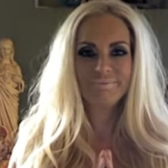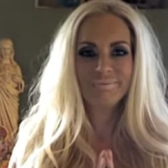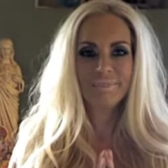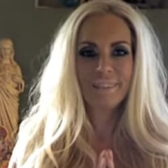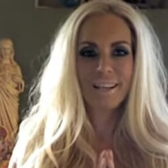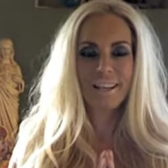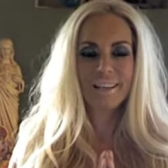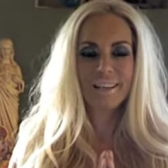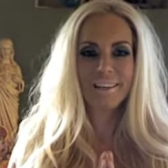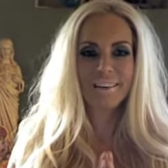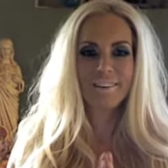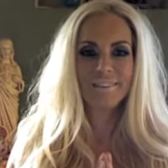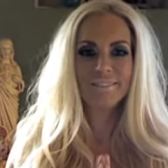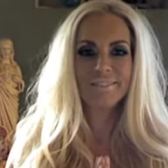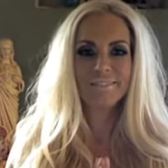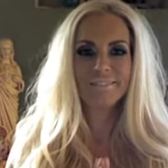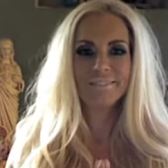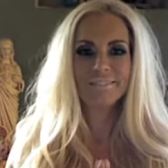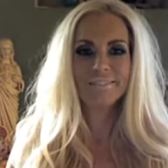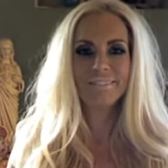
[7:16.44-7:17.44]
Thank you.
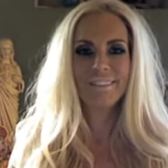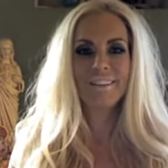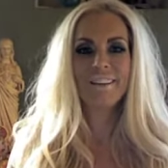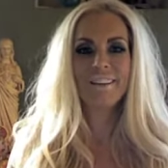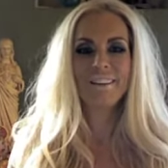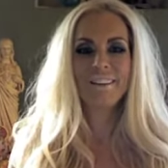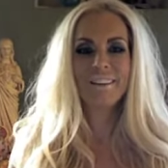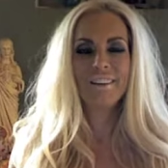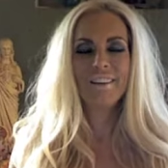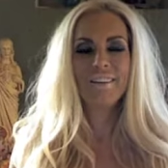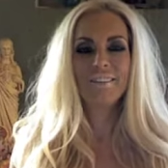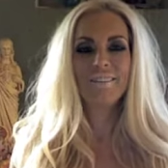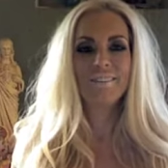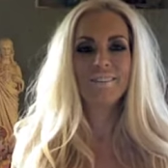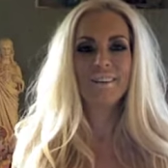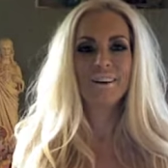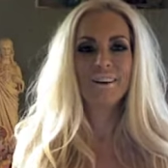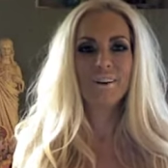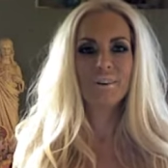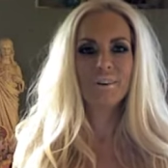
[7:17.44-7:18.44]

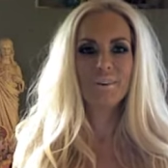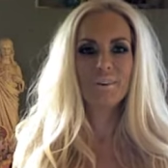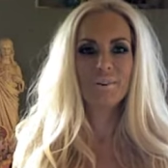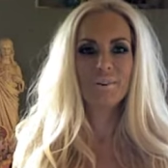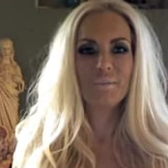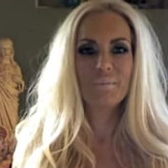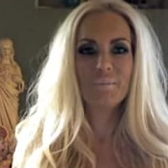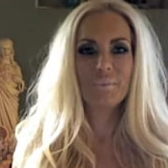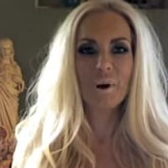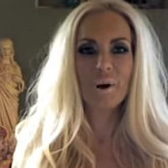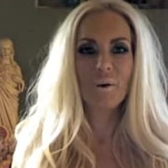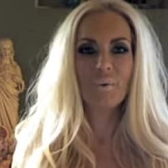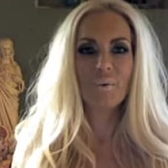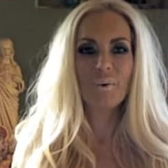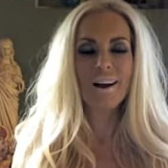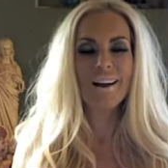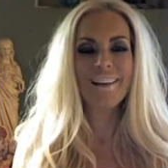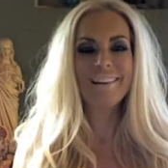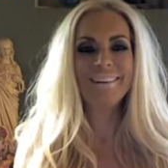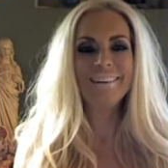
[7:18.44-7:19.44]
So part
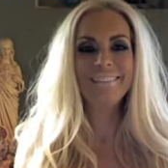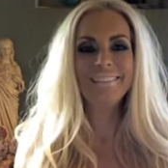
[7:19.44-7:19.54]
one,